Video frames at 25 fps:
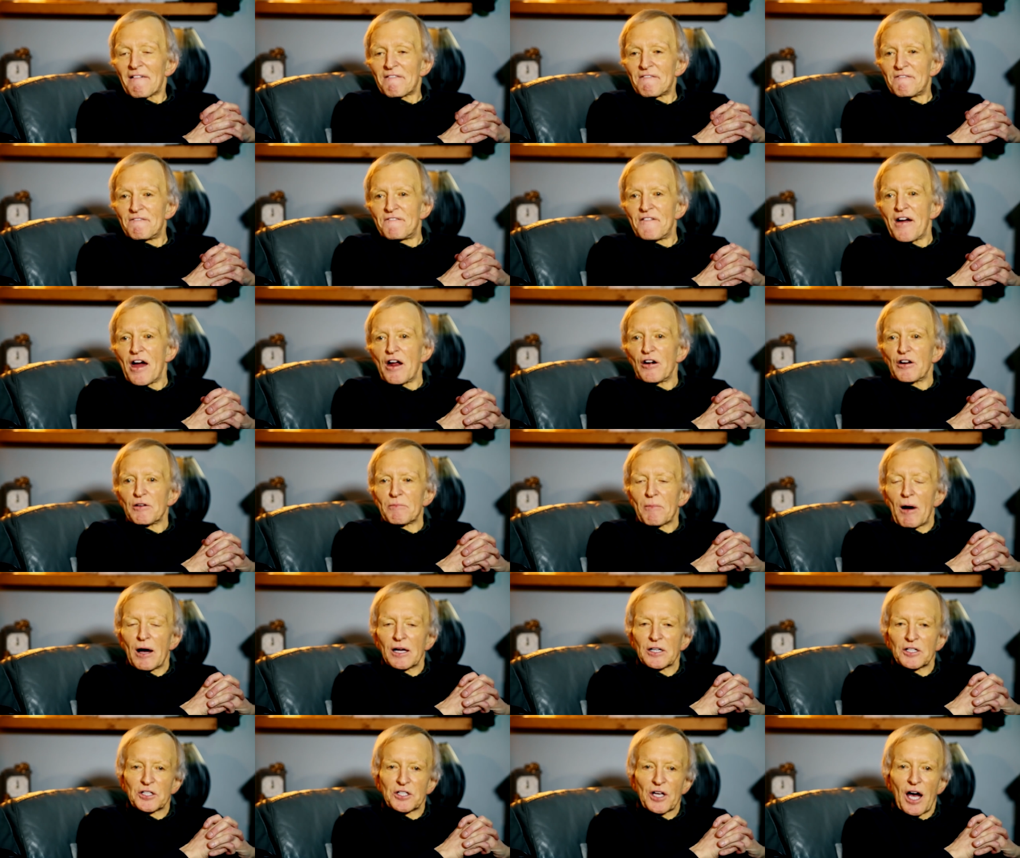vary
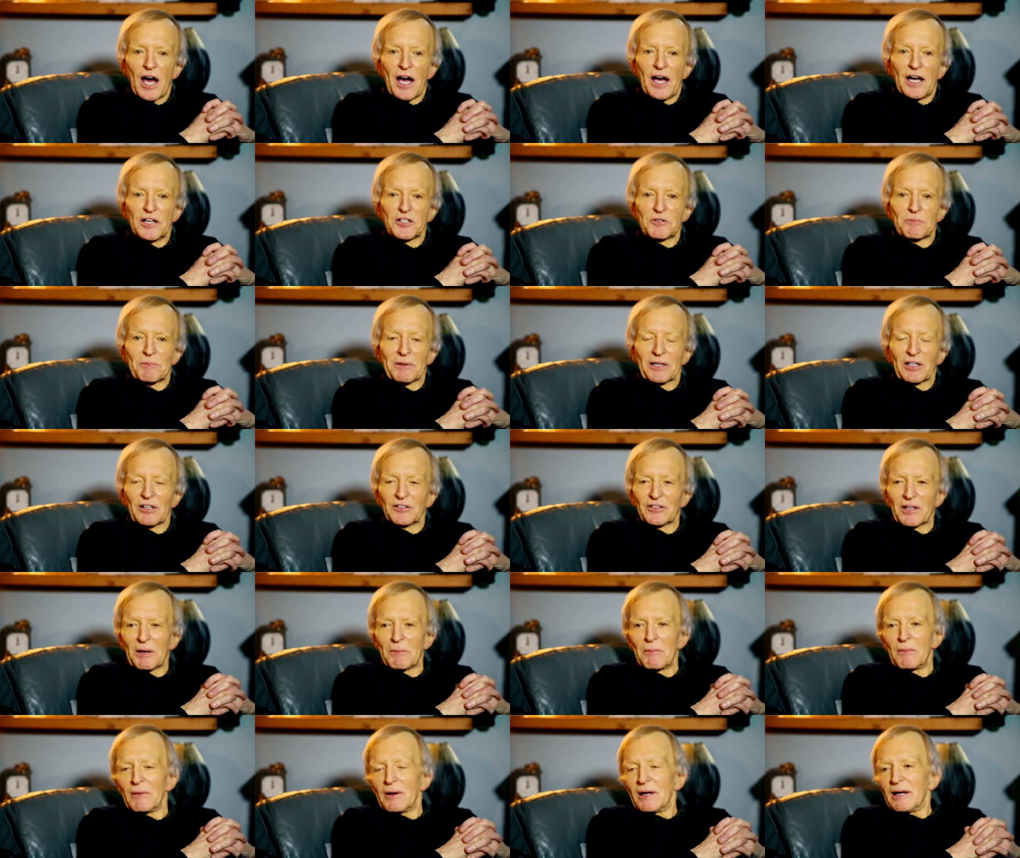my diet because
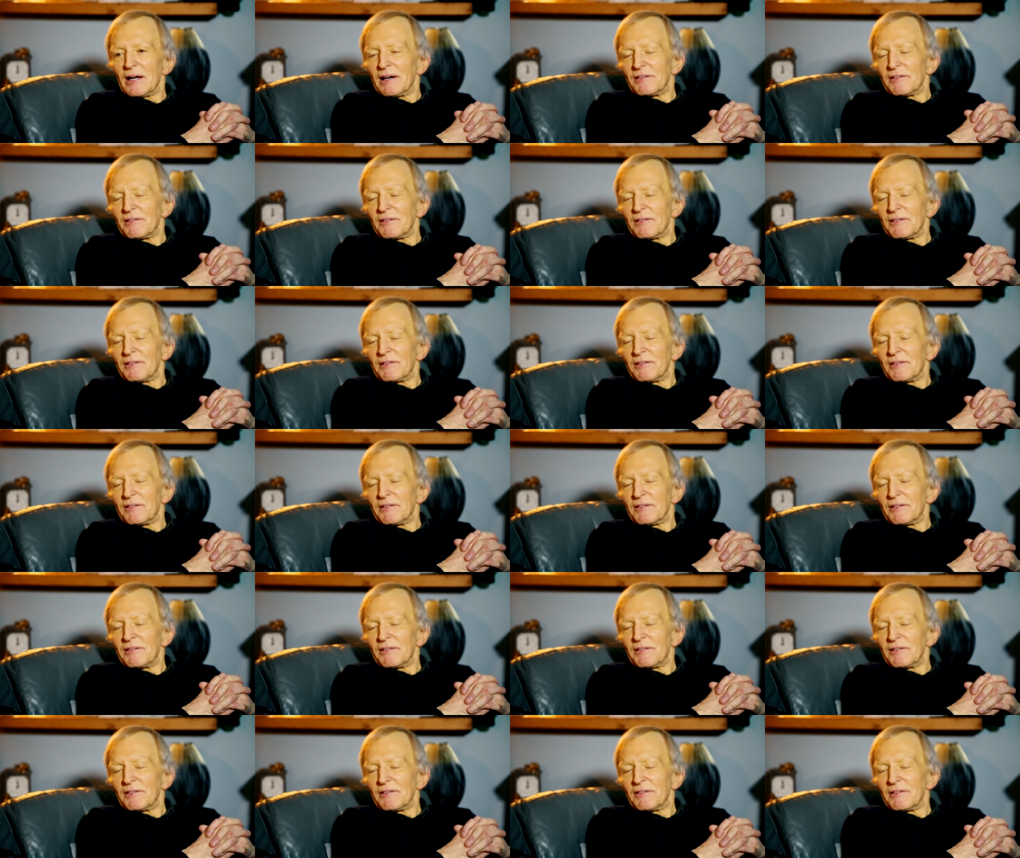I've